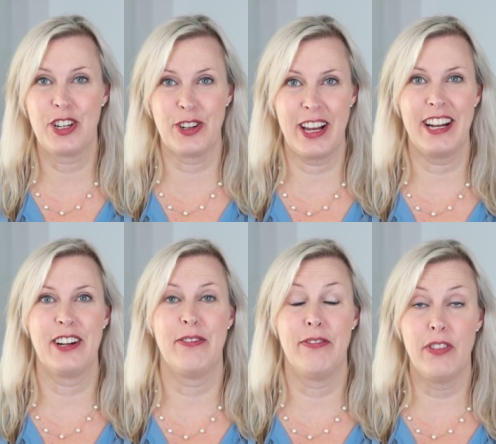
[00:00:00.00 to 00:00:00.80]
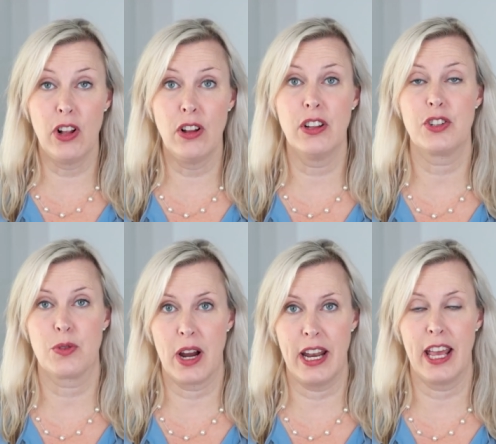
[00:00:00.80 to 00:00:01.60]
created a full
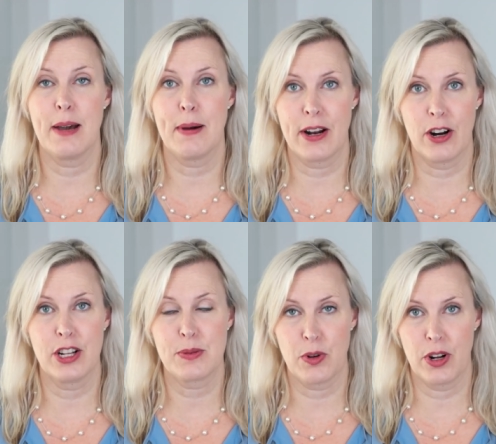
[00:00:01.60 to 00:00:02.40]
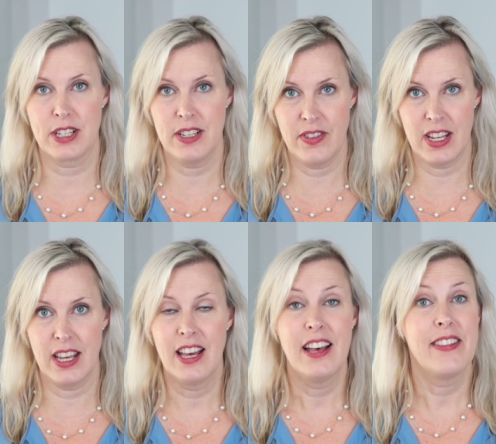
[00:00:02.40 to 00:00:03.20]
training about artist
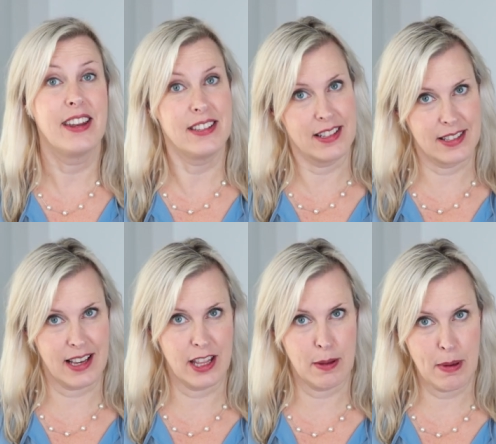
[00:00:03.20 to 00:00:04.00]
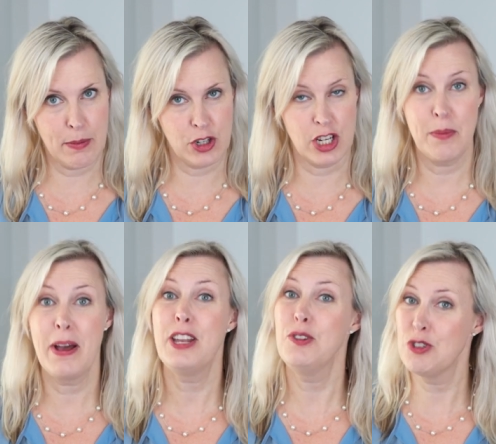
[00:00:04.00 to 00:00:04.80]
productivity that is inside the membership,
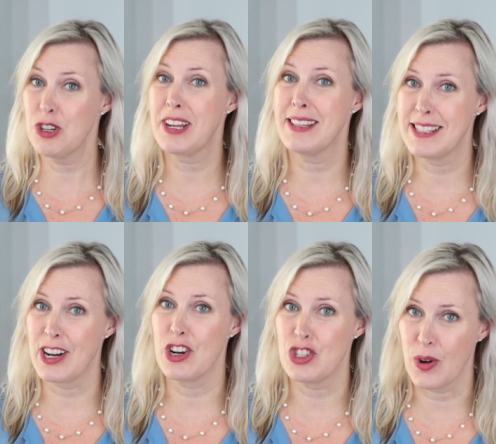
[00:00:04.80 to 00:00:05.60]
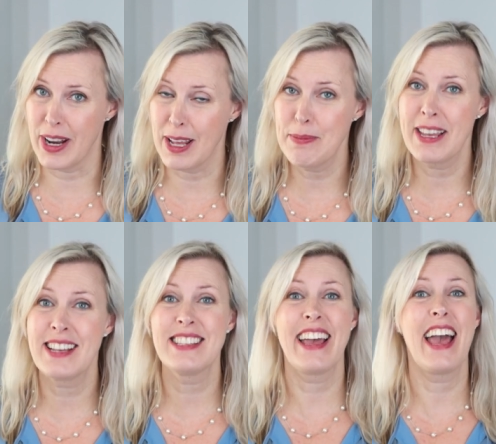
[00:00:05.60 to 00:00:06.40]
and you should consider joining
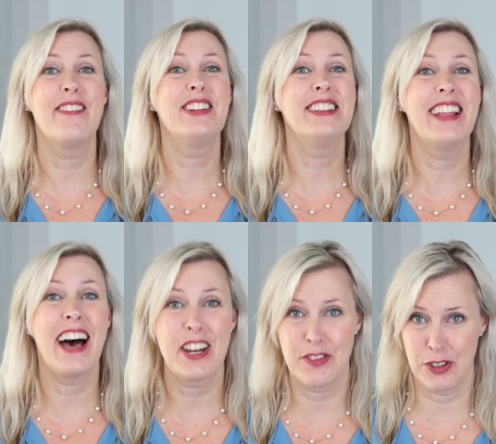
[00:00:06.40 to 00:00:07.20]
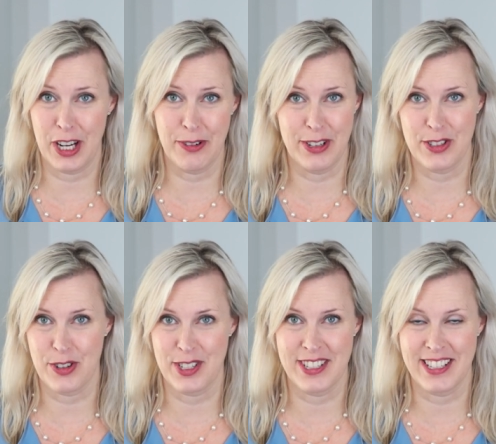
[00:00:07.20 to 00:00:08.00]
because I have a lot of great
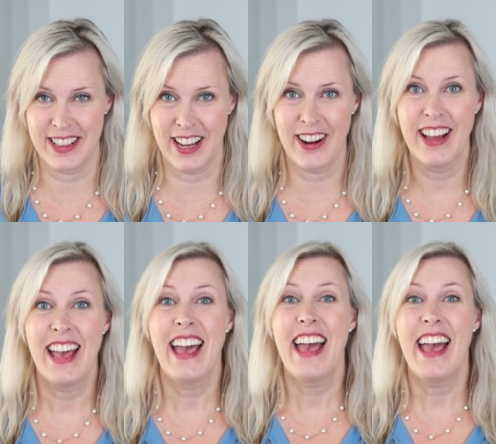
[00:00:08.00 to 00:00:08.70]
resources in there.